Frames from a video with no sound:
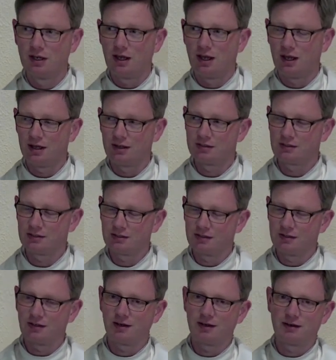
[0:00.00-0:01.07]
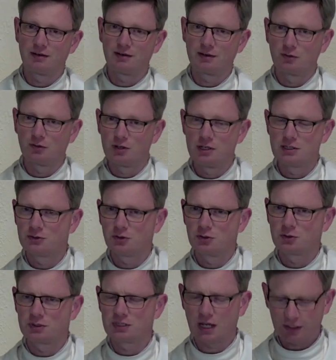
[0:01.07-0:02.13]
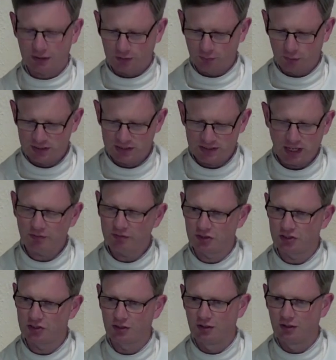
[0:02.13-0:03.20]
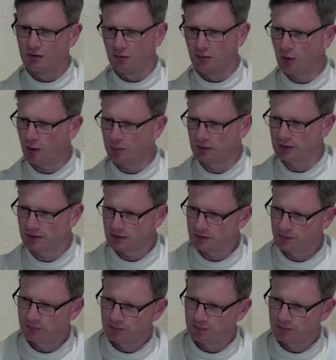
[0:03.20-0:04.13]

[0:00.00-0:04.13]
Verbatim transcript: and he, uh, go, he's going to attack them with savage weapons.